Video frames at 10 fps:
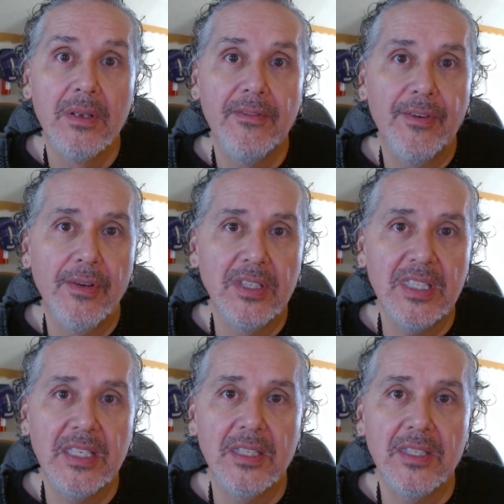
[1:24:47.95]
for
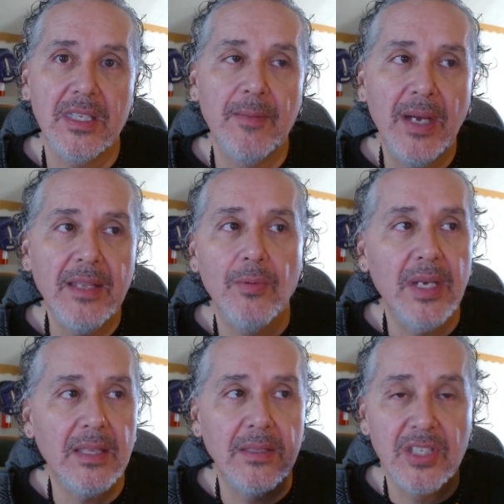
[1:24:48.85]
instance, and by the
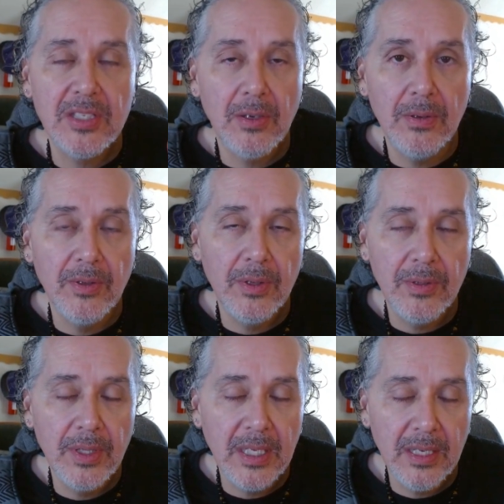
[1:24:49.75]
way, the
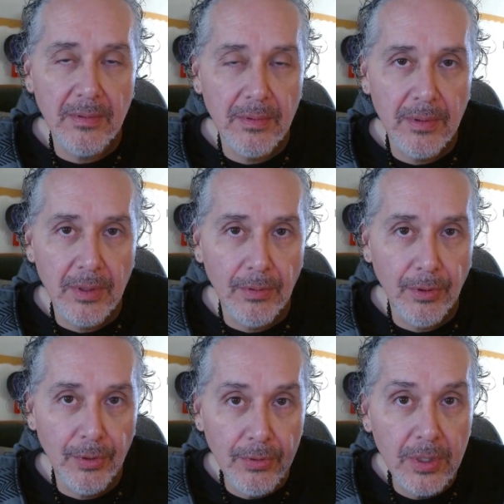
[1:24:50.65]

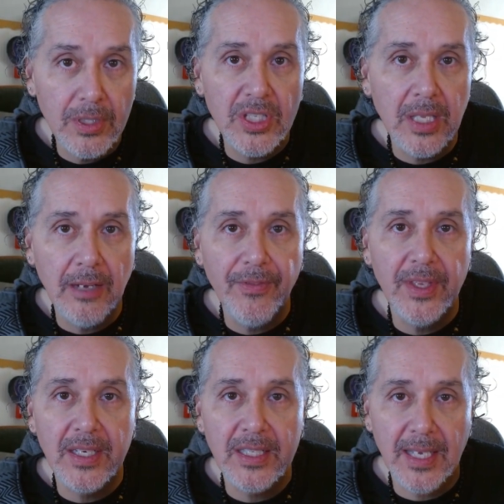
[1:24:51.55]
lunar stuff
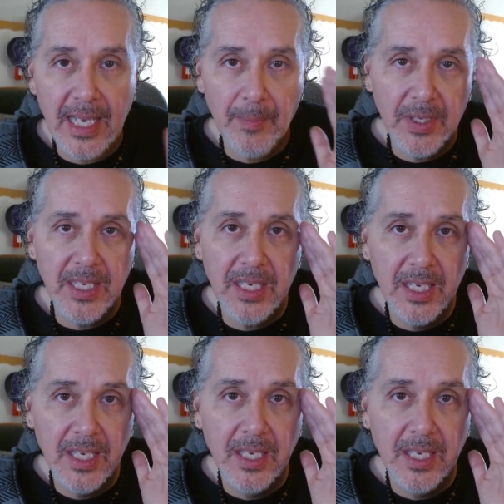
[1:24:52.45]
that is happening,